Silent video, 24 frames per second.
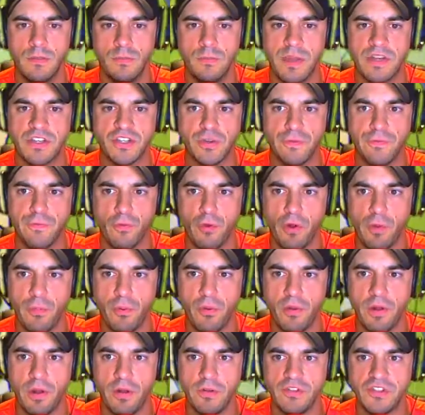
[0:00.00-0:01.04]
bet your
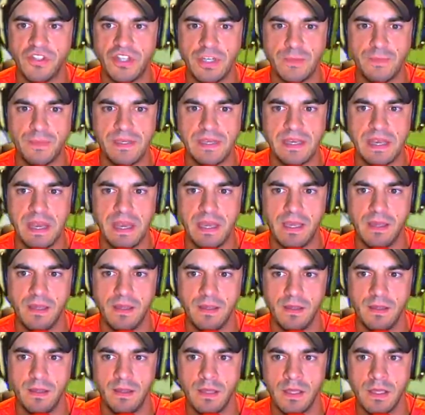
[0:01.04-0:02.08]
4.0
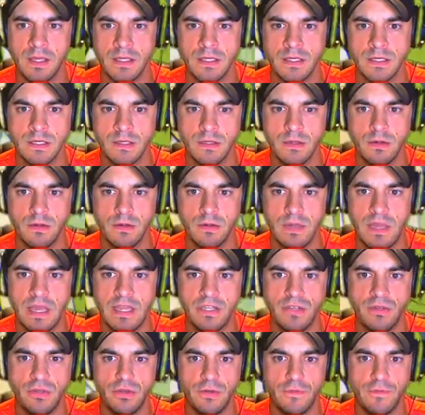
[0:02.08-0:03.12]
GPA
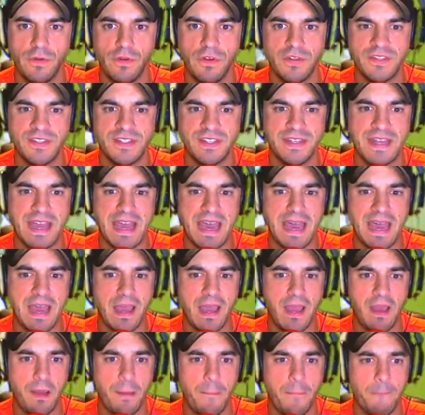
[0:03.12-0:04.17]
at
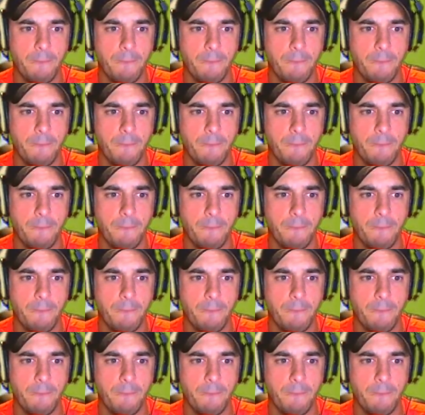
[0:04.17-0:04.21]
Universidad